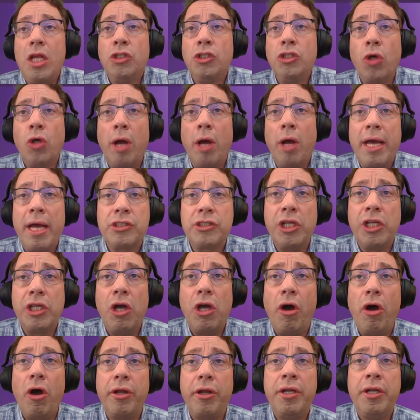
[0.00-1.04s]
So I'm actually
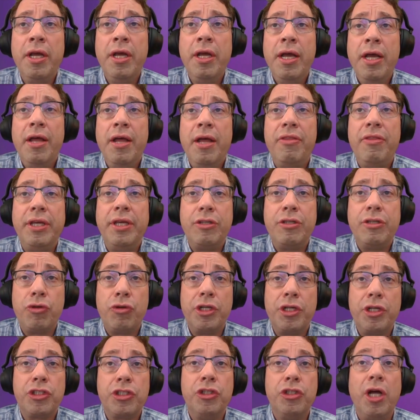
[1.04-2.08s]
on the
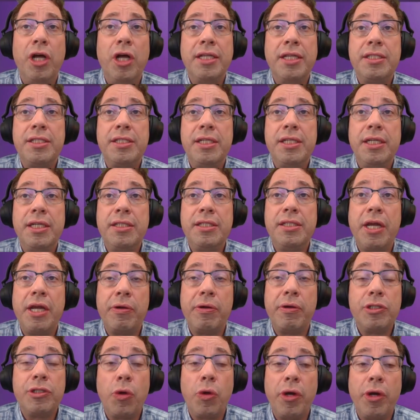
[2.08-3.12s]
traditional unceded
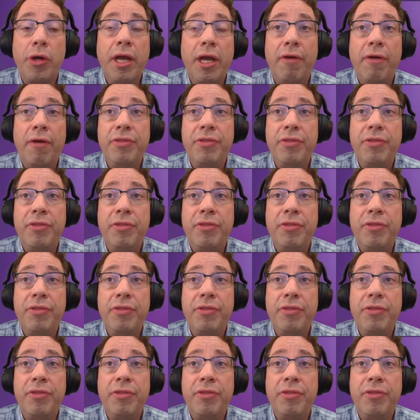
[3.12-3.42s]
territory